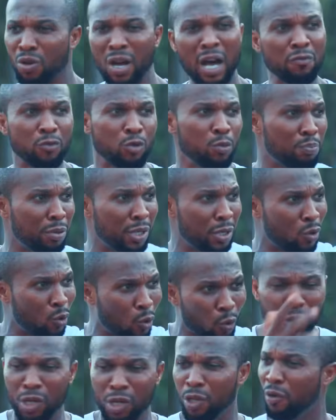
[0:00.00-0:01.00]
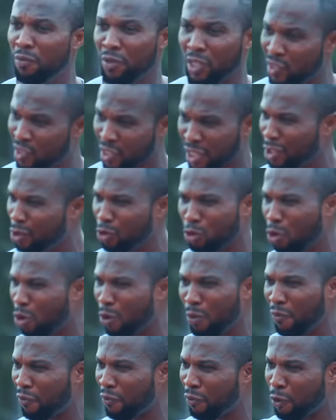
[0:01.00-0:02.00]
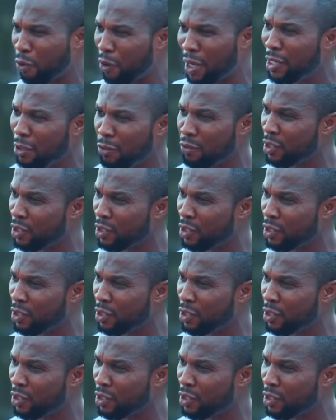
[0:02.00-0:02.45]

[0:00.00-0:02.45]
don't have to be queen of this kingdom for any